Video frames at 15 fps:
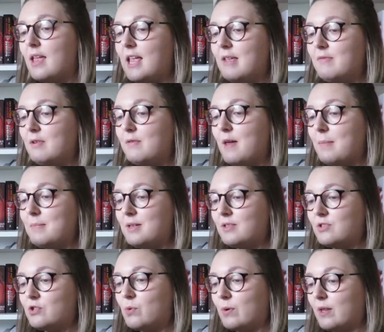Even if that
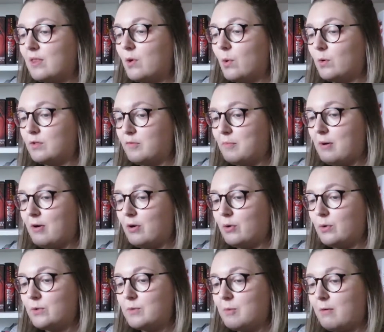means joining the Court of
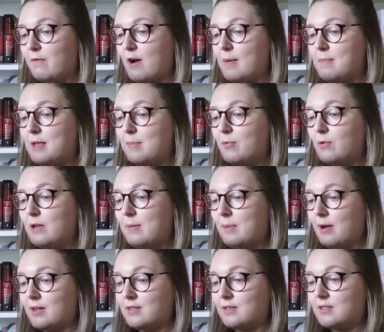Miracles, the very people
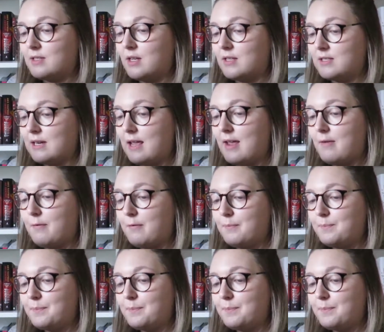keeping her sister a slave.